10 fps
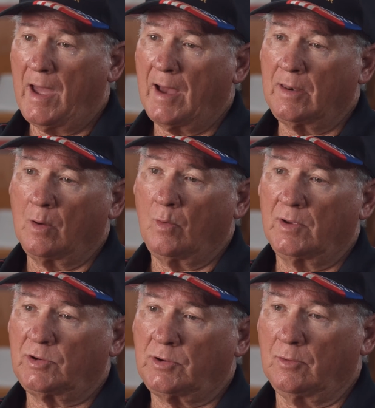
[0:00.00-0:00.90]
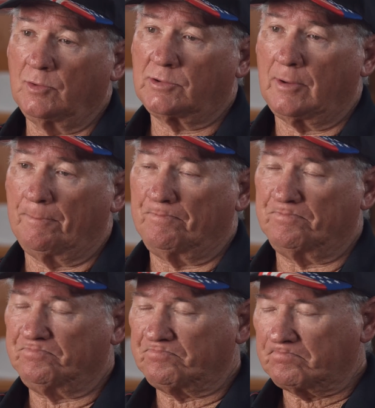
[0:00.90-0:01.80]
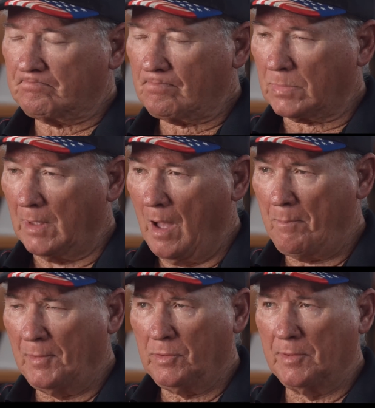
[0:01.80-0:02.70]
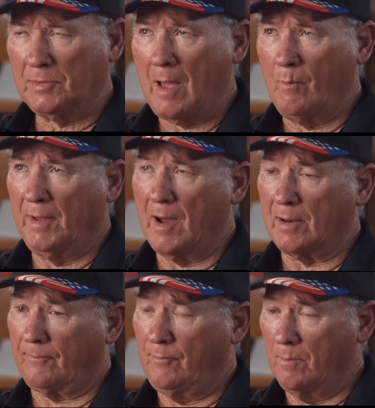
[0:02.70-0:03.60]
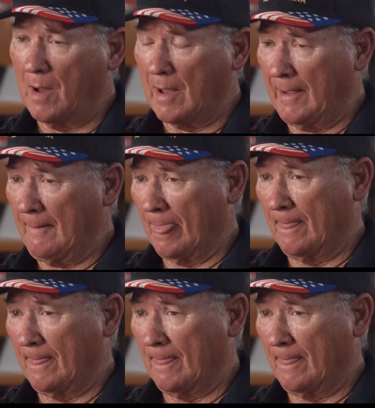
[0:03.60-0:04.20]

had no issues up until the time we got to Phu Bai.